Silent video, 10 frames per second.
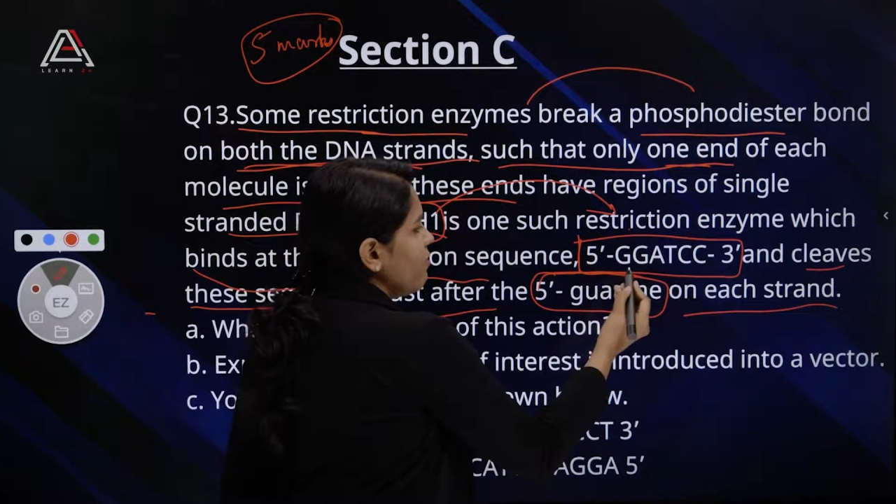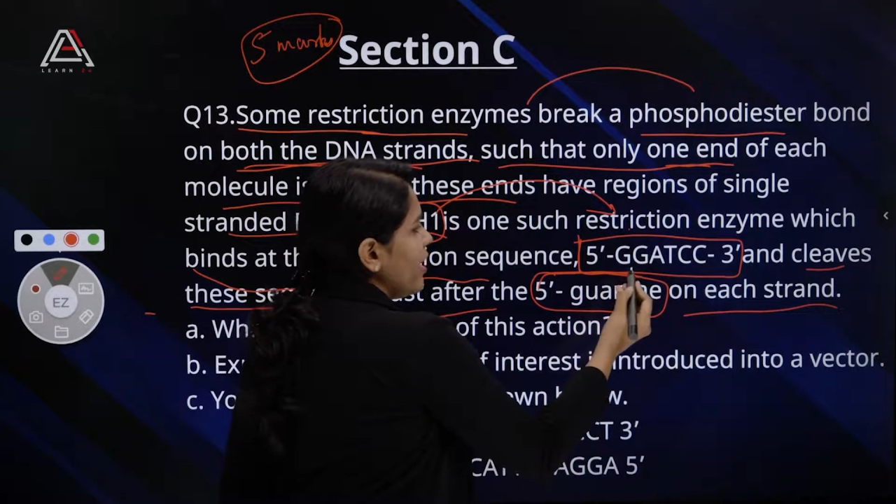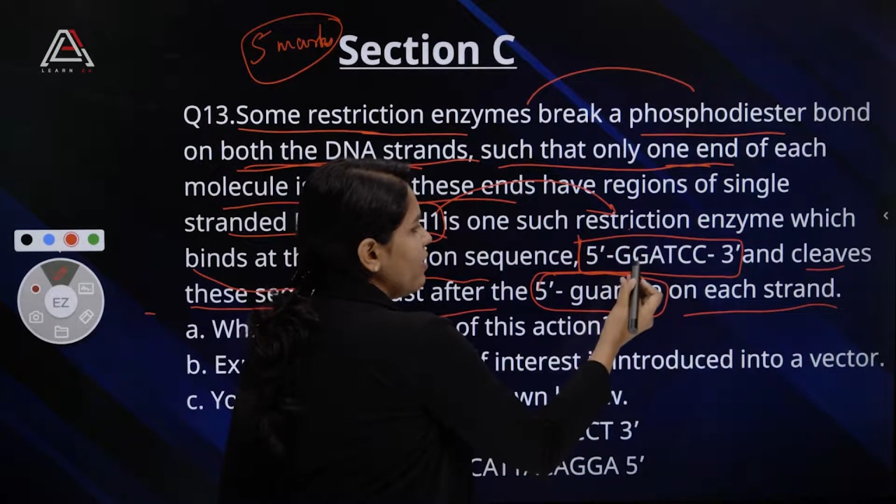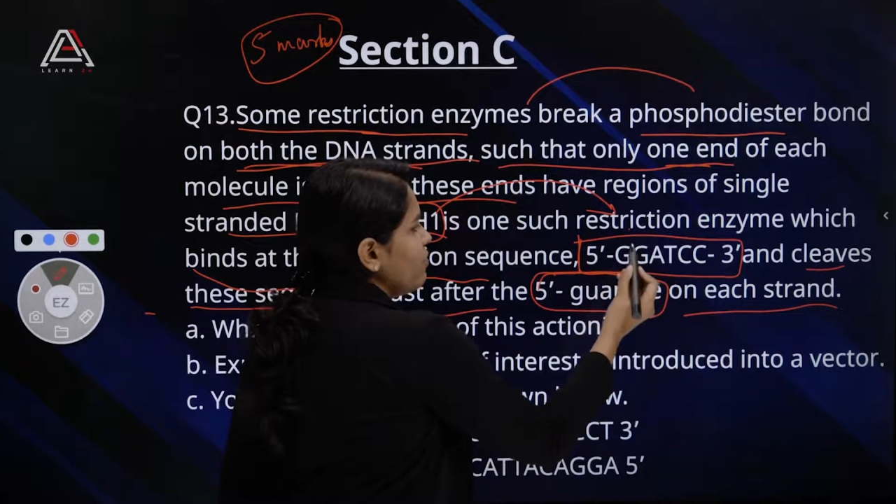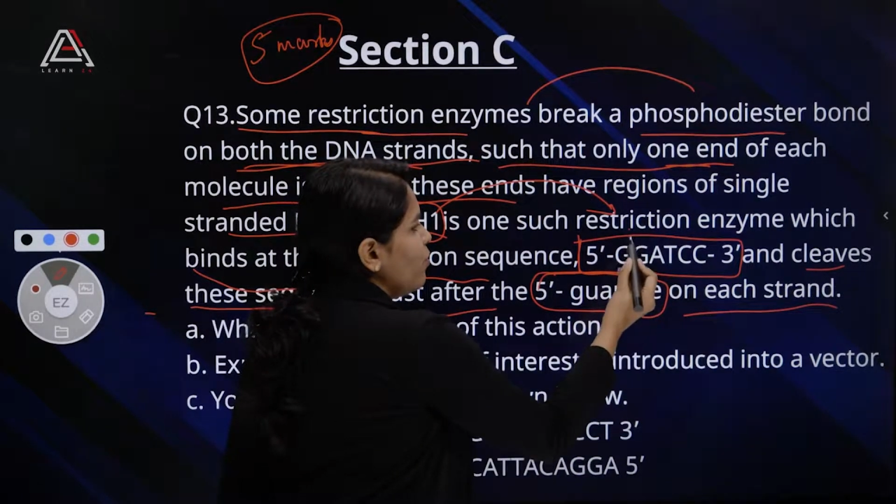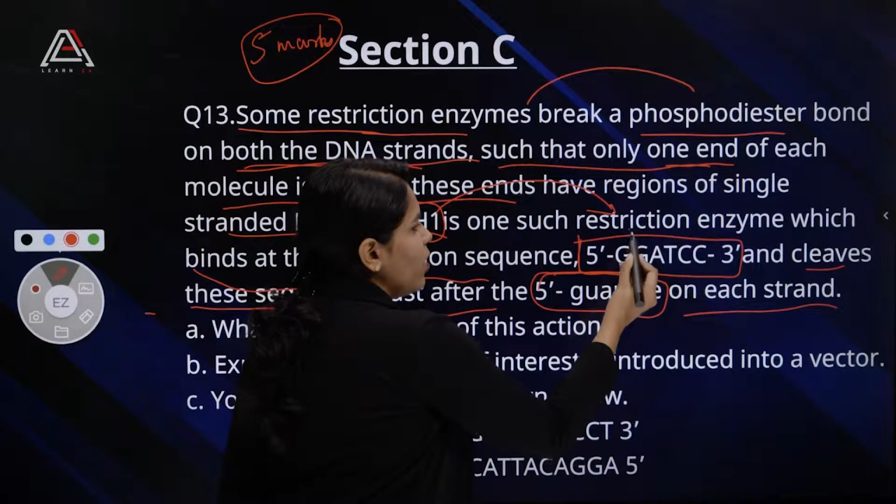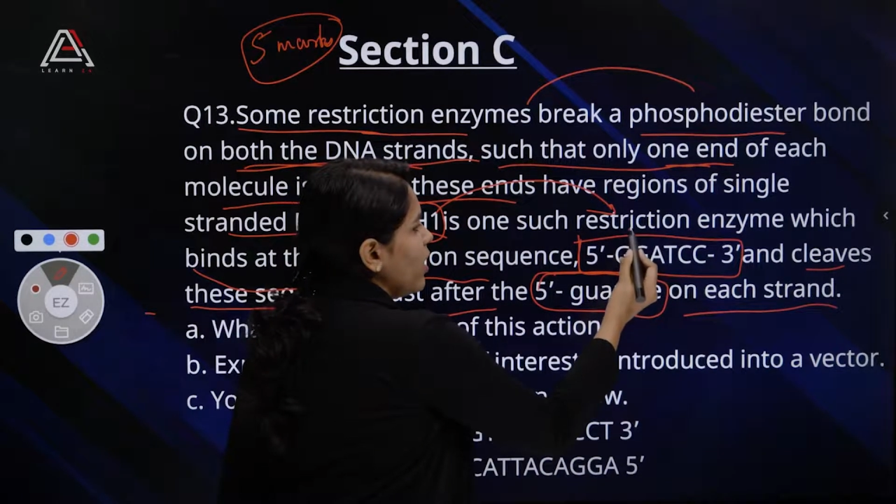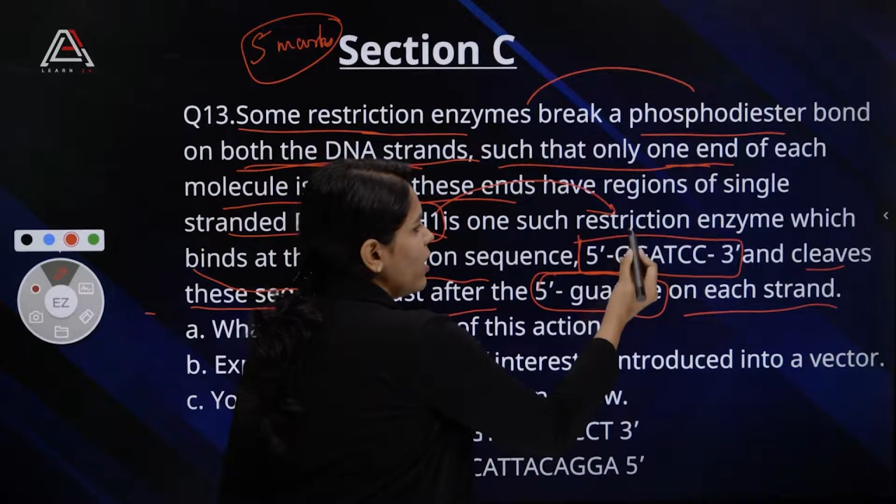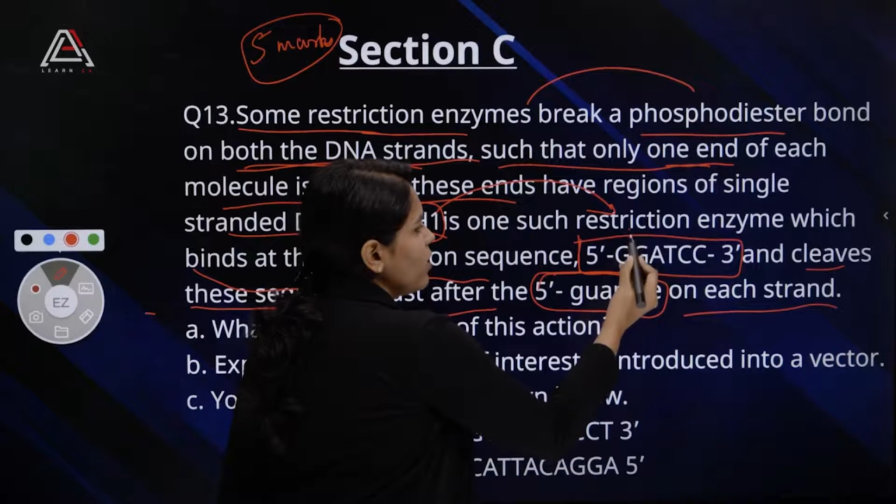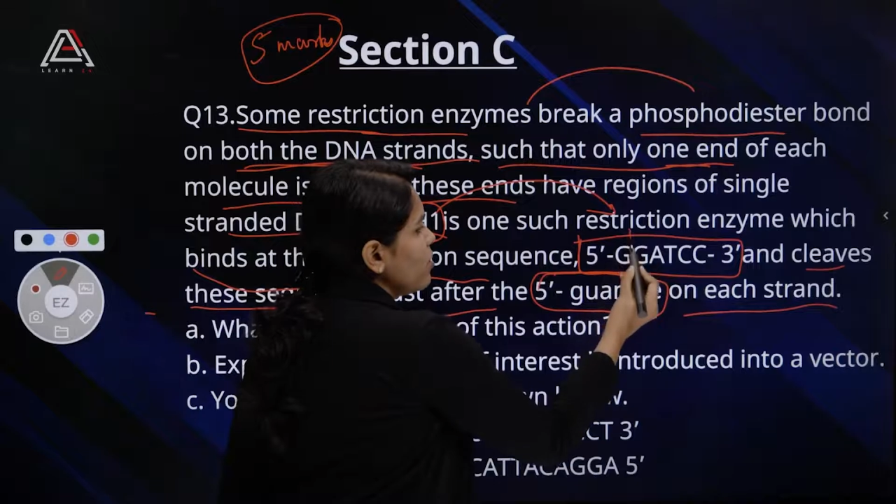5
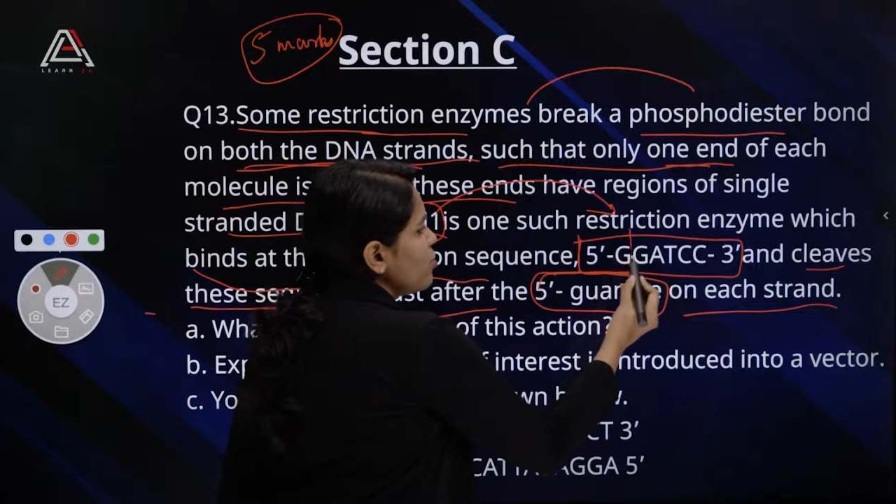guanine.